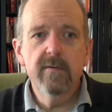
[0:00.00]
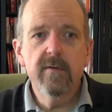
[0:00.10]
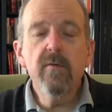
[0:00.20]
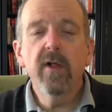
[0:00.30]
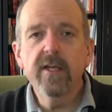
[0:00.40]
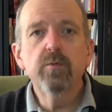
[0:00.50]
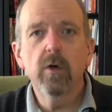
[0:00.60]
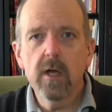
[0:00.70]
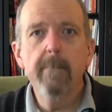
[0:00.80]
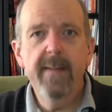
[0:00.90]
Well, his
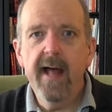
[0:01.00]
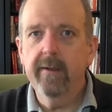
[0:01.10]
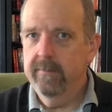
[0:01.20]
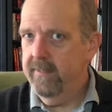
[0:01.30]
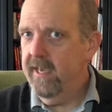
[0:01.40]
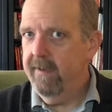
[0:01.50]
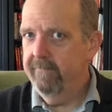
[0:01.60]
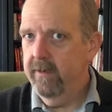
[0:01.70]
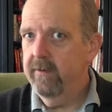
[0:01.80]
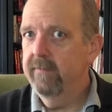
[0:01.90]
work on ballad became
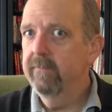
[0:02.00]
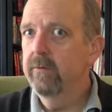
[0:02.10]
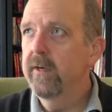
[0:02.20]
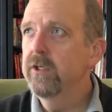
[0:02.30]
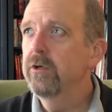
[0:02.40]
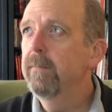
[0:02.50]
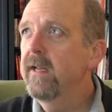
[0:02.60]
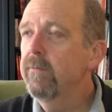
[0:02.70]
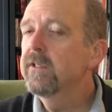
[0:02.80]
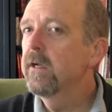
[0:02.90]
very influential, but
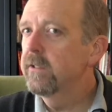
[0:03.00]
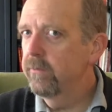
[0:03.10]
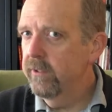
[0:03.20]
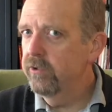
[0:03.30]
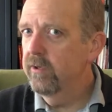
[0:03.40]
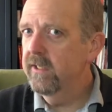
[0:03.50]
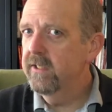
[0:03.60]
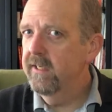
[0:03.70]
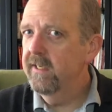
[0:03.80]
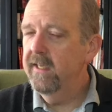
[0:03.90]
he was also
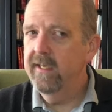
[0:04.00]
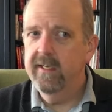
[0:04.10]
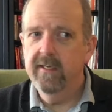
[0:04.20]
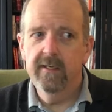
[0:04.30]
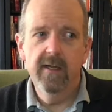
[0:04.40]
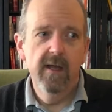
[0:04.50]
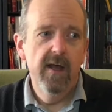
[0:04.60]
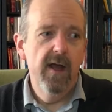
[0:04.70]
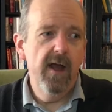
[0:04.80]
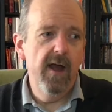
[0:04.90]
interested in
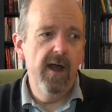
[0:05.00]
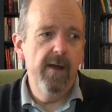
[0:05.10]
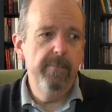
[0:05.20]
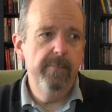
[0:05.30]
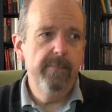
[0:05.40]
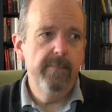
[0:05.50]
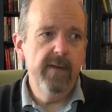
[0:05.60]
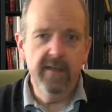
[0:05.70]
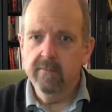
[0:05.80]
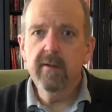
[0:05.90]

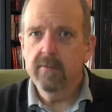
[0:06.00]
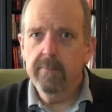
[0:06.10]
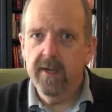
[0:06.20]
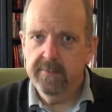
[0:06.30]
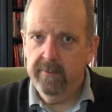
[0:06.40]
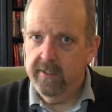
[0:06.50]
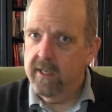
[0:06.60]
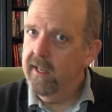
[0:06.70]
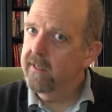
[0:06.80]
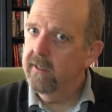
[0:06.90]
the possibility of
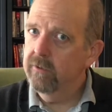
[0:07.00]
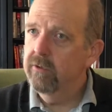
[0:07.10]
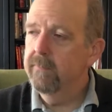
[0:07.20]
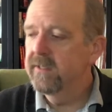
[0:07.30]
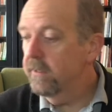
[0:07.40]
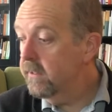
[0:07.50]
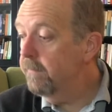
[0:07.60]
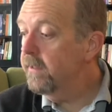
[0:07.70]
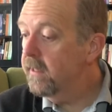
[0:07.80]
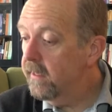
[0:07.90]
collecting trips. Now,
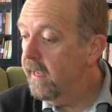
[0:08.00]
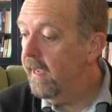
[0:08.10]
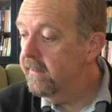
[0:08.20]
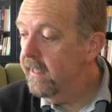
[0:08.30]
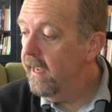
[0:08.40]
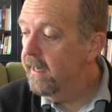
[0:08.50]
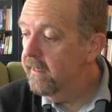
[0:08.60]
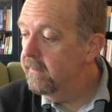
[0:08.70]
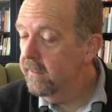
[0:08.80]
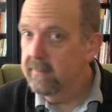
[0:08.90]
something that
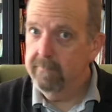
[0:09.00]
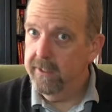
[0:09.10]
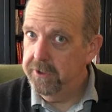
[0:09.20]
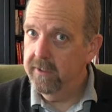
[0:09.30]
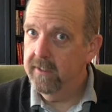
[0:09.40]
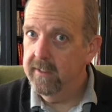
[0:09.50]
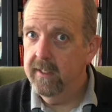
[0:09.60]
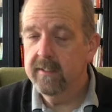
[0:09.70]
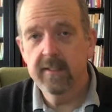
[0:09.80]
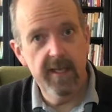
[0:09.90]
Anna doesn't mention in
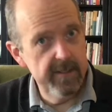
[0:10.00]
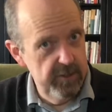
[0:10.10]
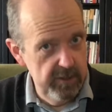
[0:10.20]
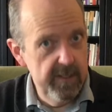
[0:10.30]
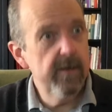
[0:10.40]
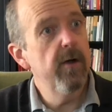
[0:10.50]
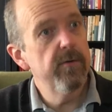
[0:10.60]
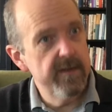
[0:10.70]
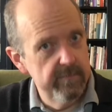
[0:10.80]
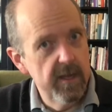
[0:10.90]
this is that she said, oh, he